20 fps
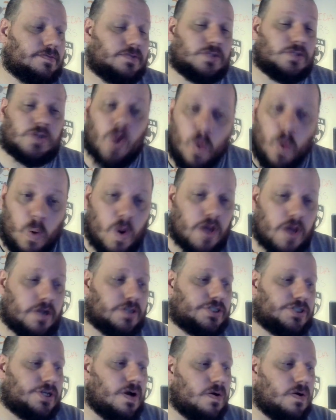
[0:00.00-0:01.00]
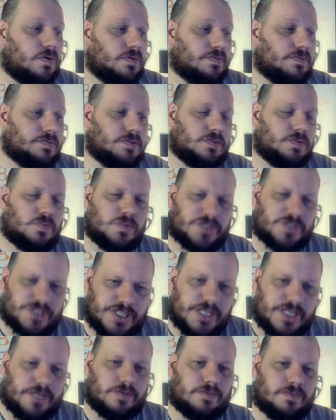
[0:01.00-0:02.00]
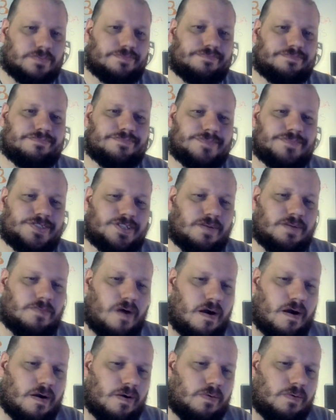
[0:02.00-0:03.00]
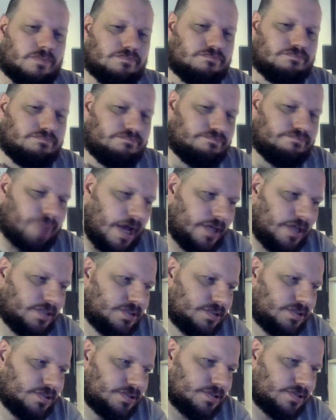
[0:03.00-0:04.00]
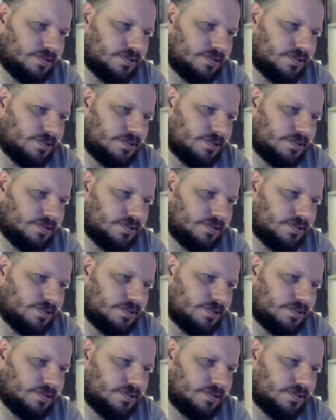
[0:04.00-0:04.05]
Go Oilers go. We'll see you tomorrow. Peace.